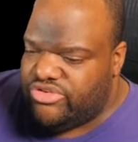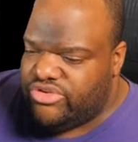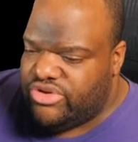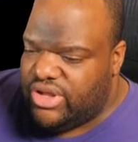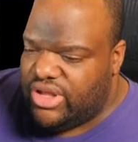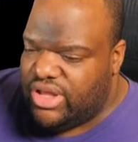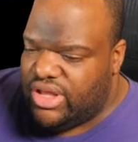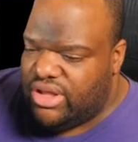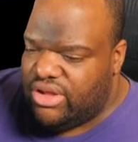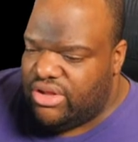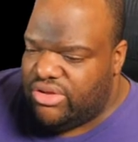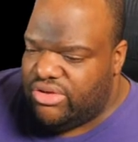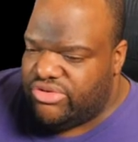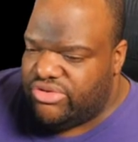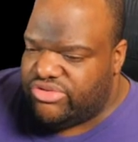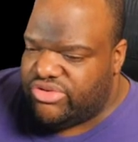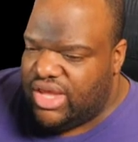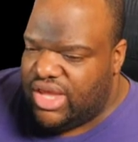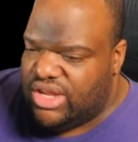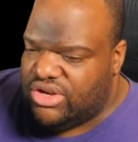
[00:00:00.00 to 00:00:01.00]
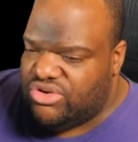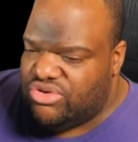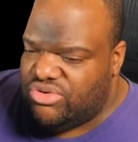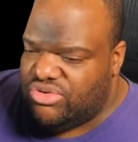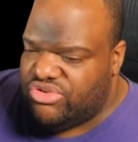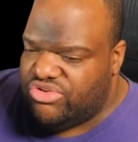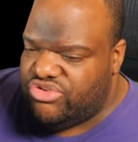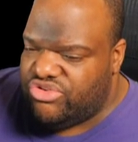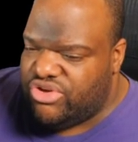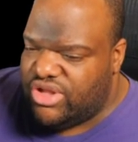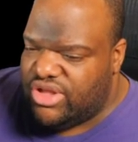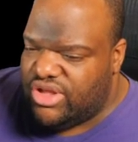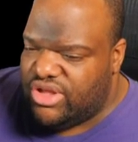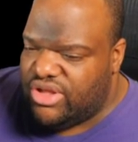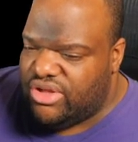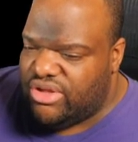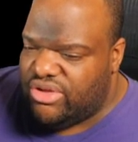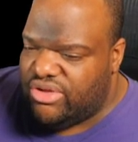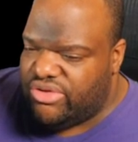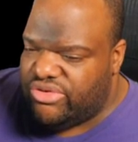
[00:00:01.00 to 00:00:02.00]
Shells, can't do the
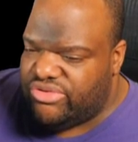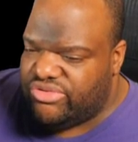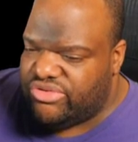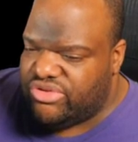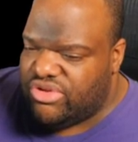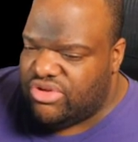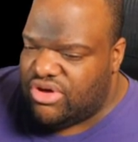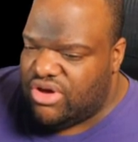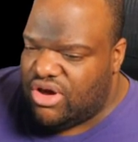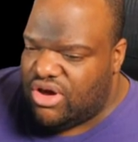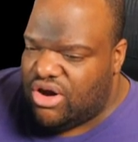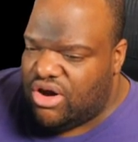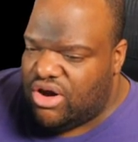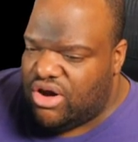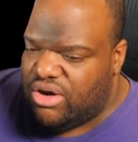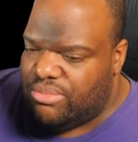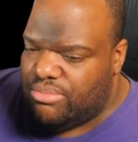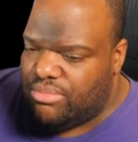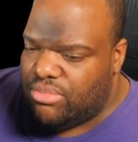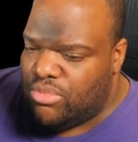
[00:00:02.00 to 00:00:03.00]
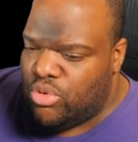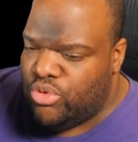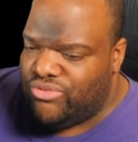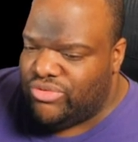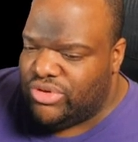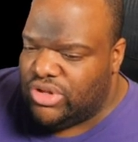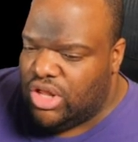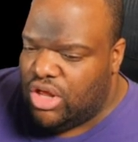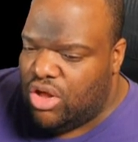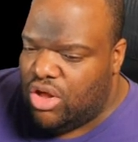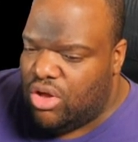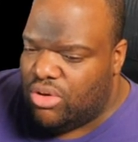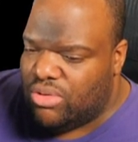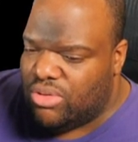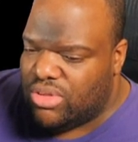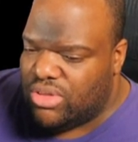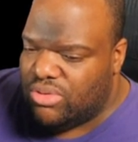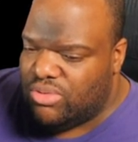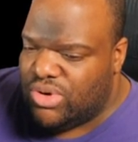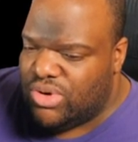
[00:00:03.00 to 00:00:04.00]
shells all right, move along.
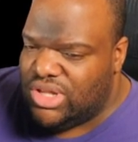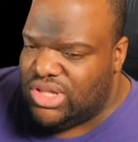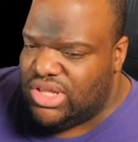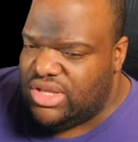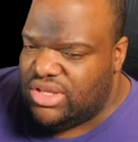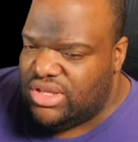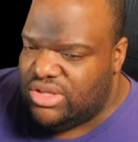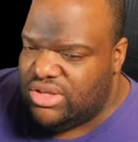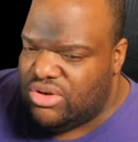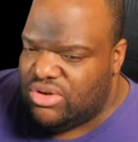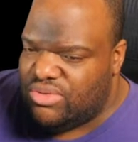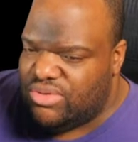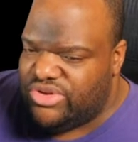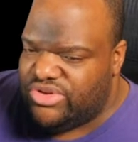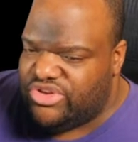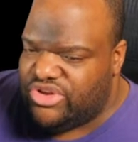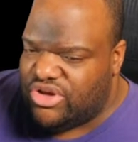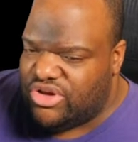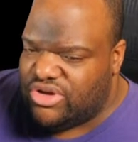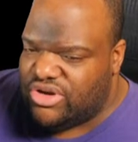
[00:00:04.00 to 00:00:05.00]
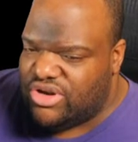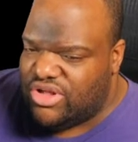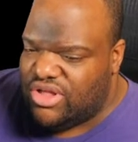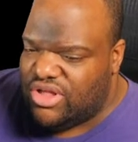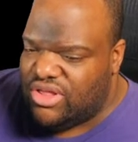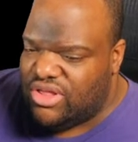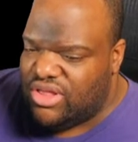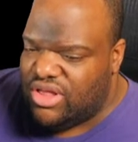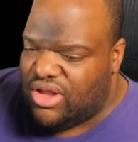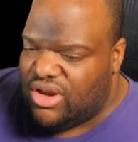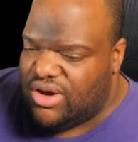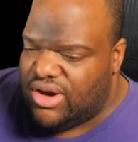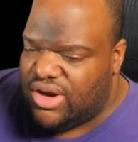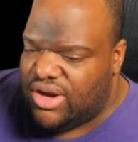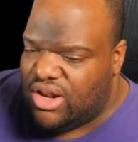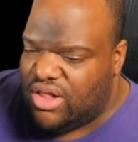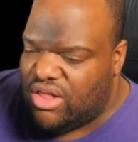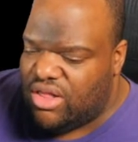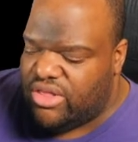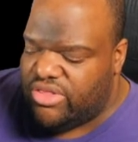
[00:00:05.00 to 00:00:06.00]
Really? You don't want to talk at all? All
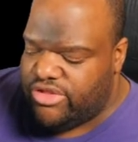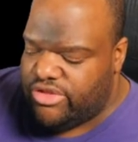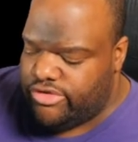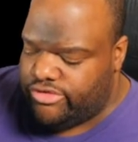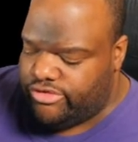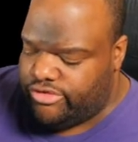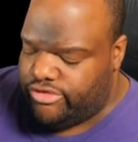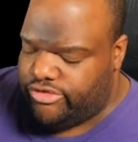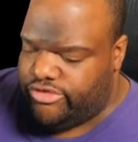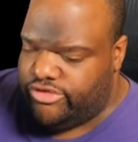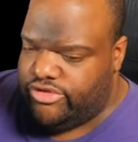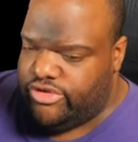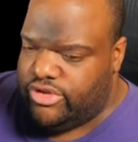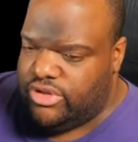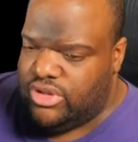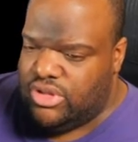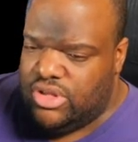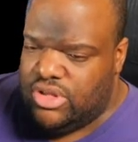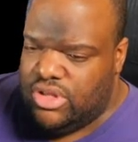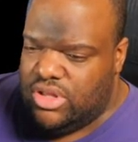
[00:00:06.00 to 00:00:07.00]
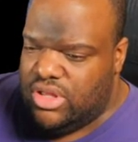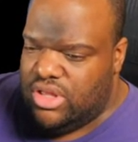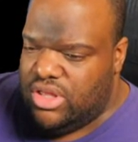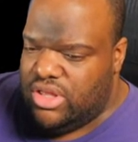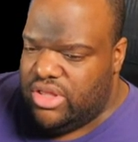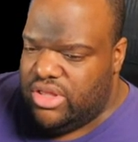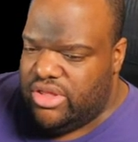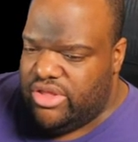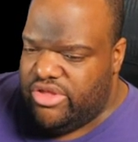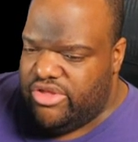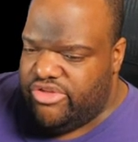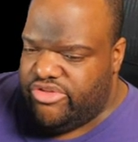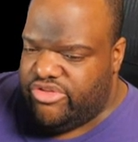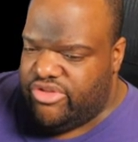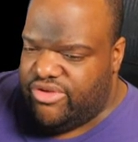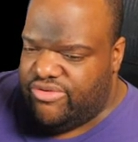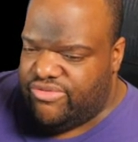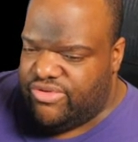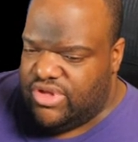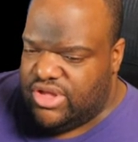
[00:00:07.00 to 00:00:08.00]
right, all this is
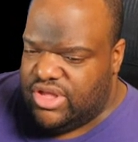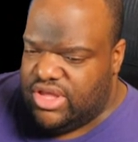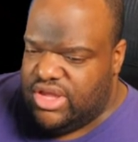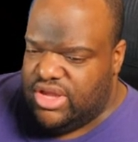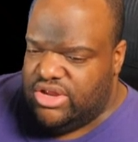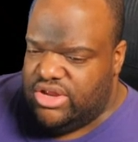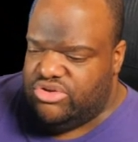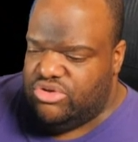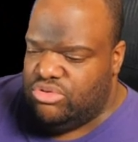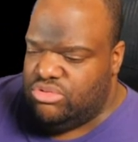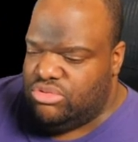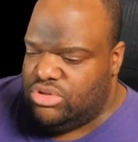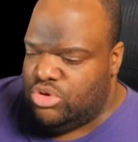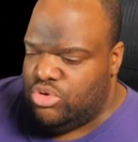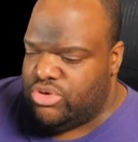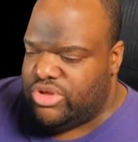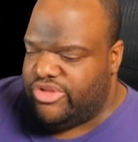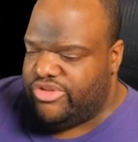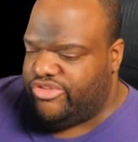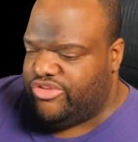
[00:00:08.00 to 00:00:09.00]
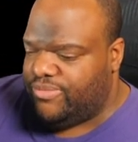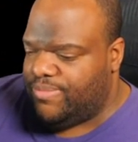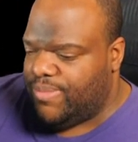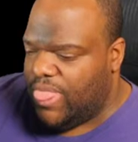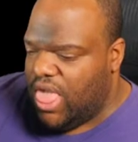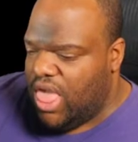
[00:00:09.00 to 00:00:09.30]
stuff I can't do. Lucas.